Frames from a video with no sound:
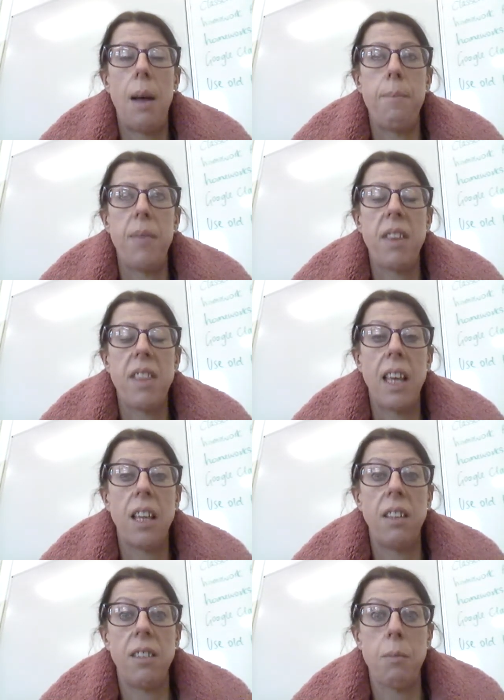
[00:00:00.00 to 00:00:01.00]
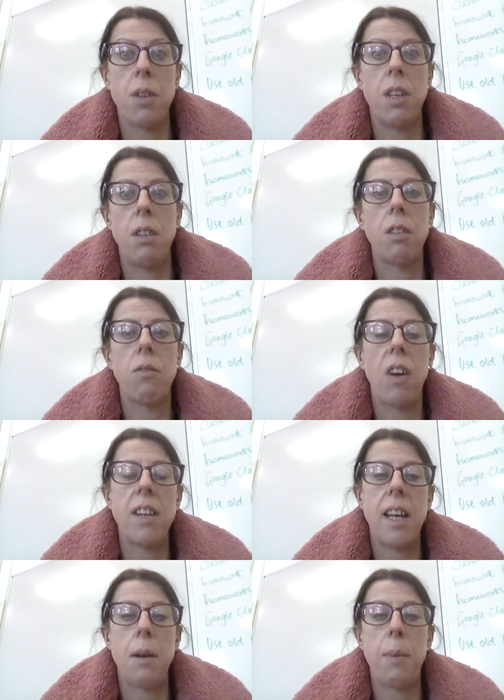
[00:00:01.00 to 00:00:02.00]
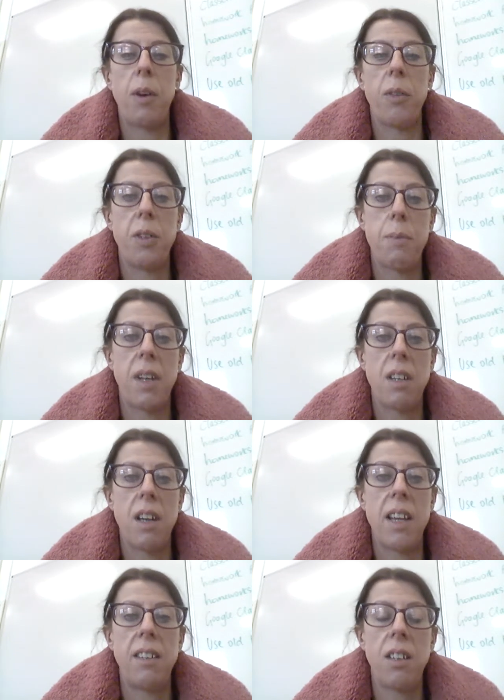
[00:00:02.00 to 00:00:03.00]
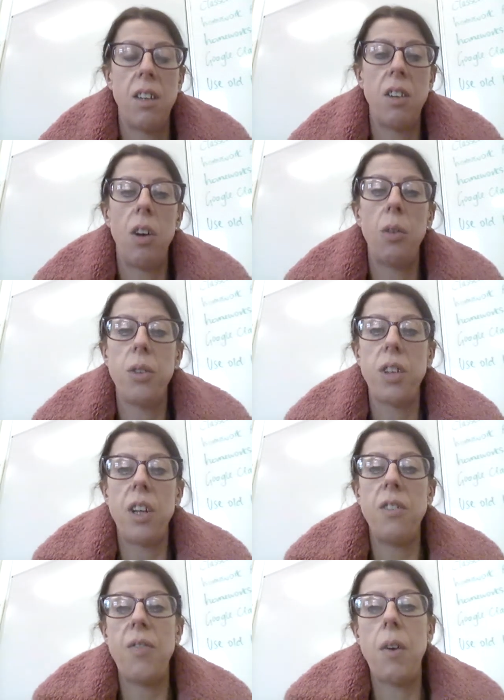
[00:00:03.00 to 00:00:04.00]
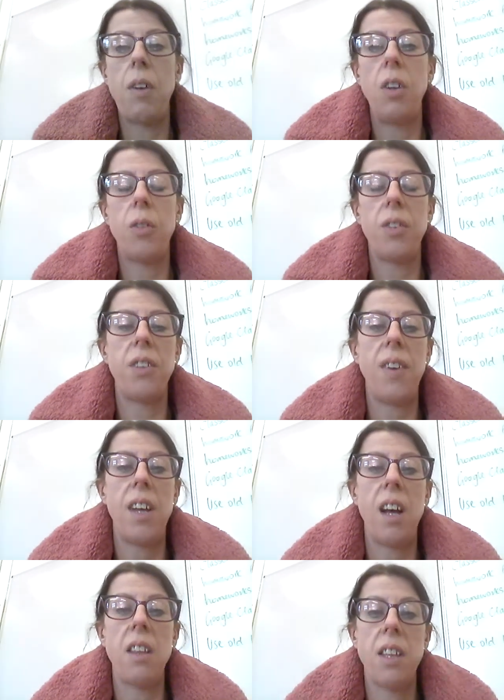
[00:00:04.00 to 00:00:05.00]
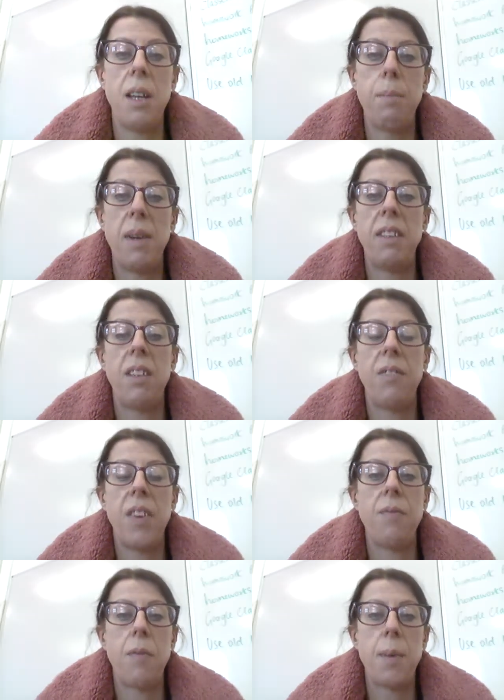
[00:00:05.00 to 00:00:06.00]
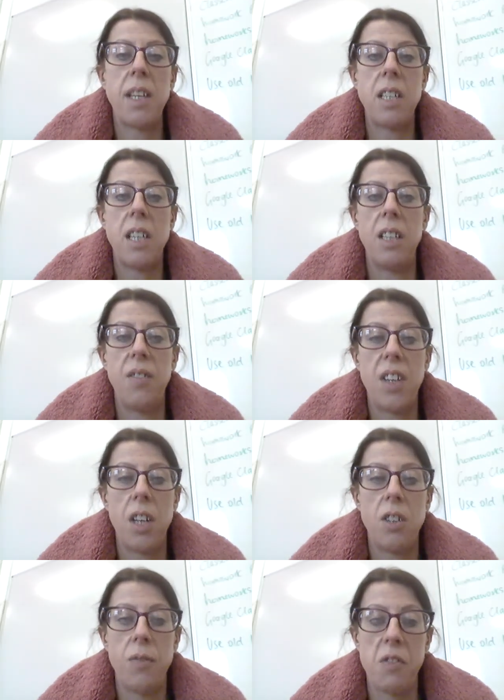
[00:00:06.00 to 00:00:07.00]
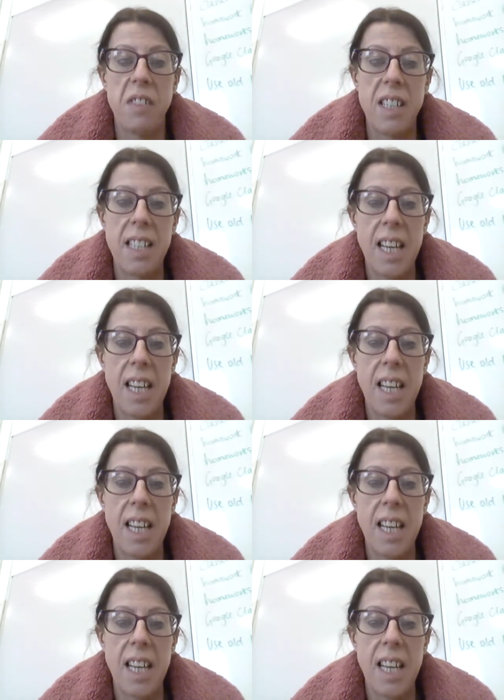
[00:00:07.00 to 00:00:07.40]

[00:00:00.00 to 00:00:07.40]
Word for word: um, think is something you could write down about Ozymandias. And also, there are lots of other bits of information in the videos you've already